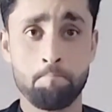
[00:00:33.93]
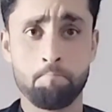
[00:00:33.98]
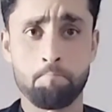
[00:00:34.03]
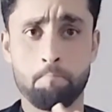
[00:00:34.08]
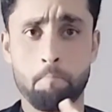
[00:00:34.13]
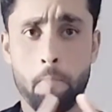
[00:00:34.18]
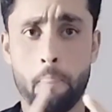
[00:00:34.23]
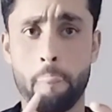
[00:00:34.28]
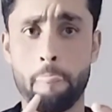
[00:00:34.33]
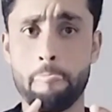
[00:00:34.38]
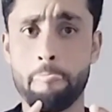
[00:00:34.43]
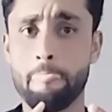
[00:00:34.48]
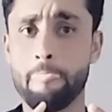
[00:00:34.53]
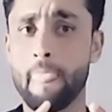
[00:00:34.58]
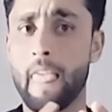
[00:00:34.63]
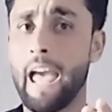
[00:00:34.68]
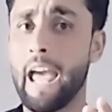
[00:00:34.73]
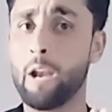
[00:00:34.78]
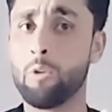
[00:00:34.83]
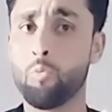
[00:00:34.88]

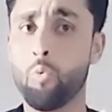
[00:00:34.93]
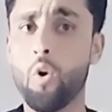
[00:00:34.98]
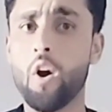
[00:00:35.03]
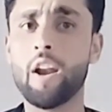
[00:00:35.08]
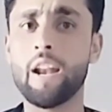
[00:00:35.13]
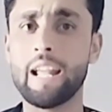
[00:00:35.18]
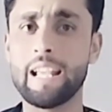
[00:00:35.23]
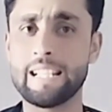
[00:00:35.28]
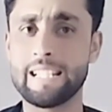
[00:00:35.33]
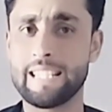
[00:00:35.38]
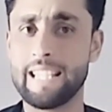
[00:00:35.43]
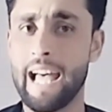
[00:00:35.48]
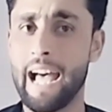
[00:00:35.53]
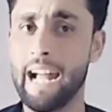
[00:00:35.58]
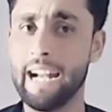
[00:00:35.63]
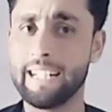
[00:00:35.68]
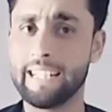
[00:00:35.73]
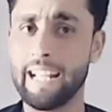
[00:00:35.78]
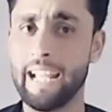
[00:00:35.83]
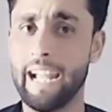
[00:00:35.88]
And what is
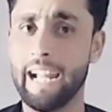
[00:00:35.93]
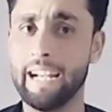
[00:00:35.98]
that,